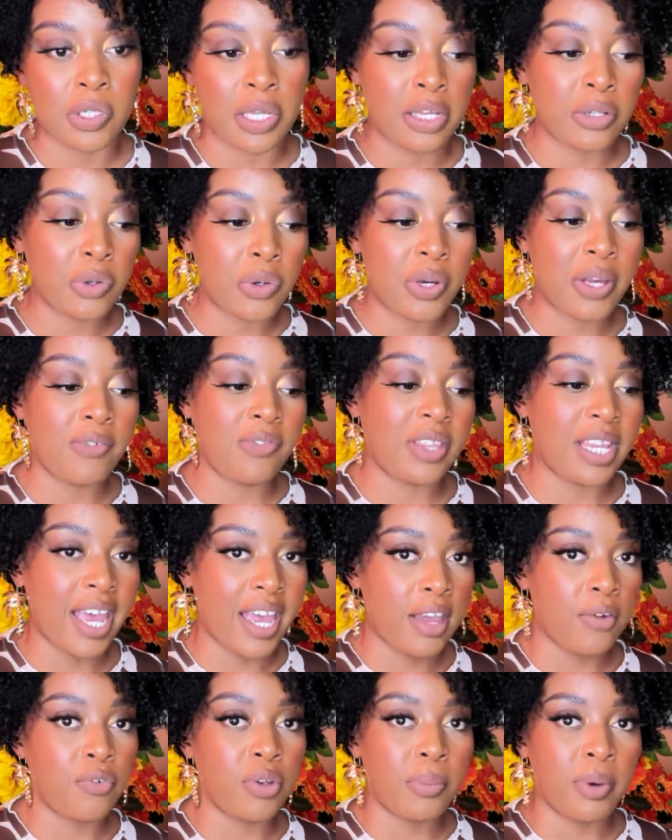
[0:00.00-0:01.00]
So I know if
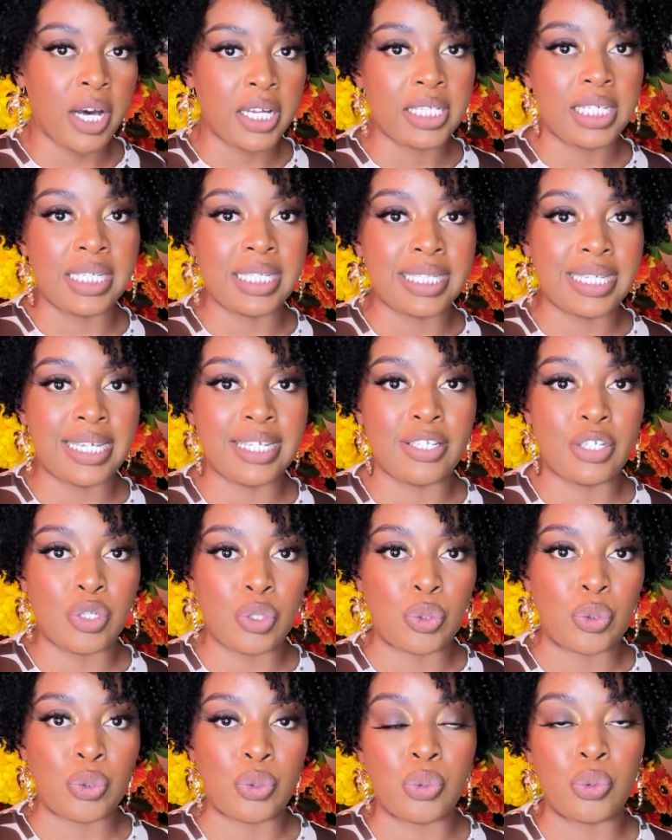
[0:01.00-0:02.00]
not everybody is
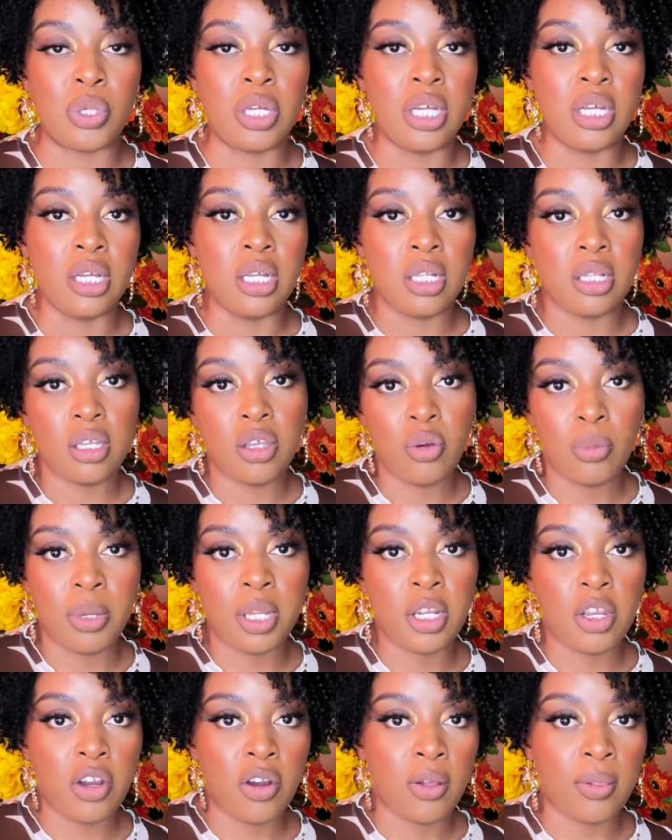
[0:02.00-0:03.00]
into
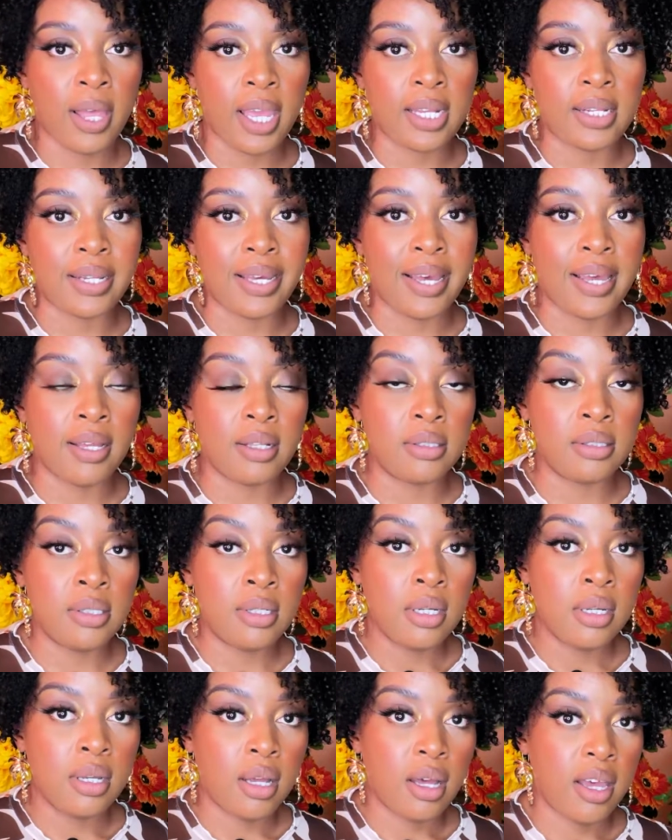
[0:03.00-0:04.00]
human hair like that
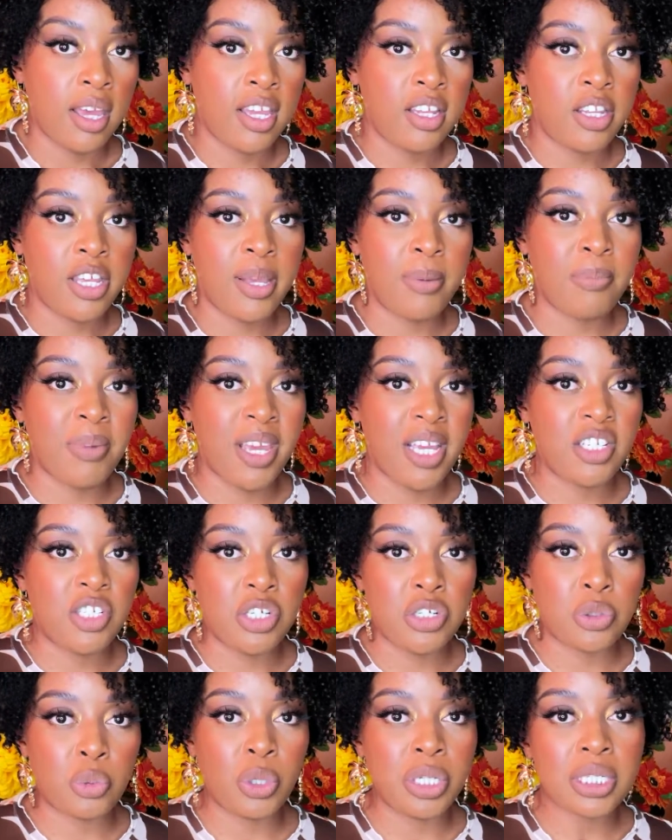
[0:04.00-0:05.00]
and they may
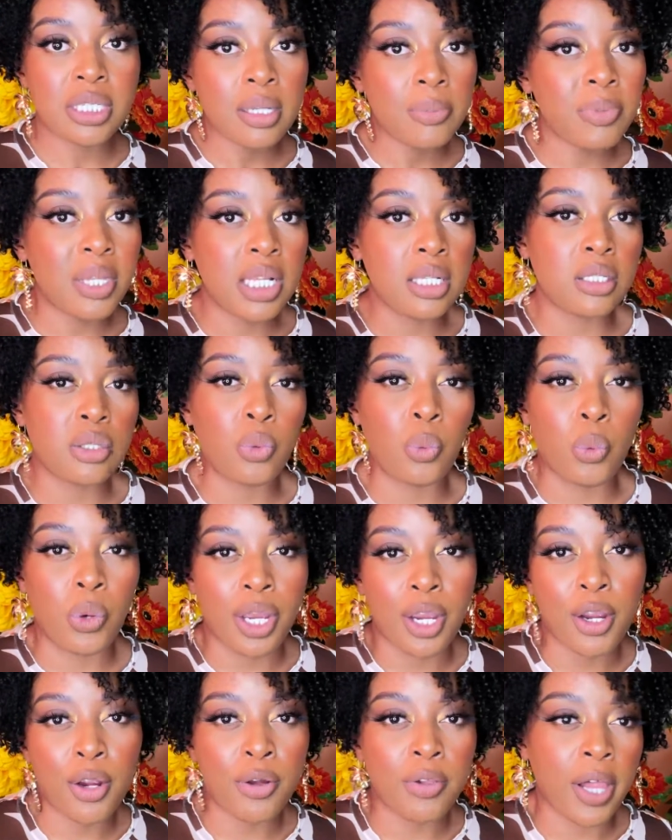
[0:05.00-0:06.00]
just want something to
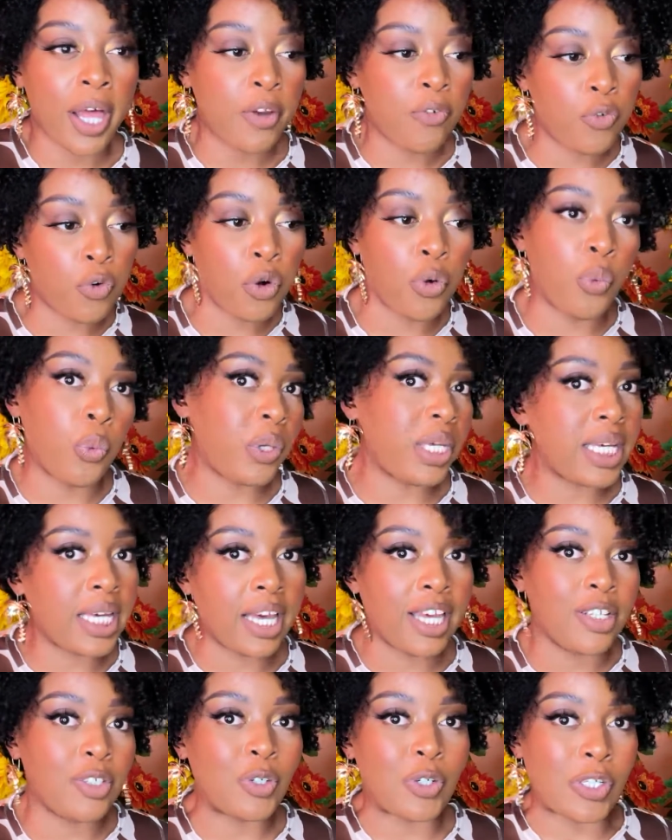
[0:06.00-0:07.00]
wear like for a
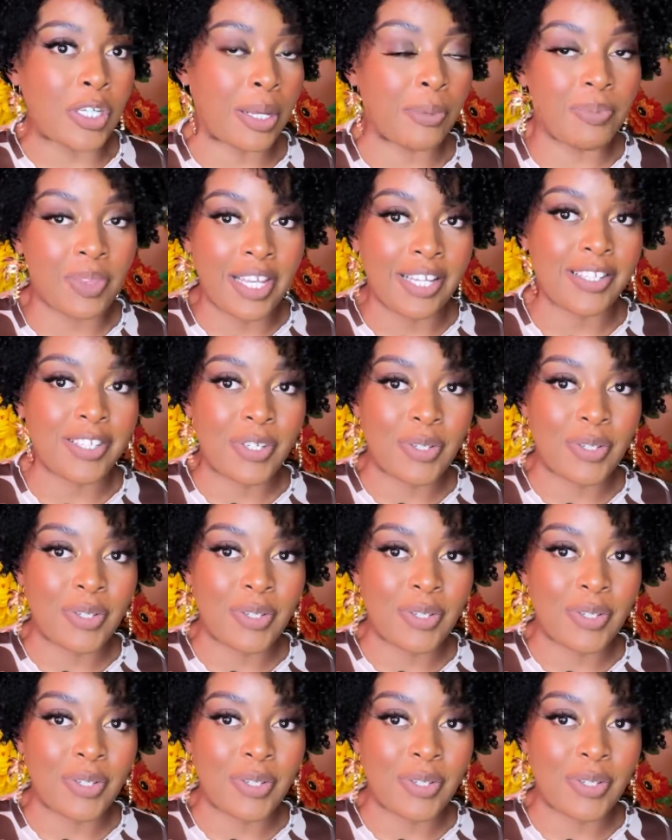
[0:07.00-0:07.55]
weekend or something.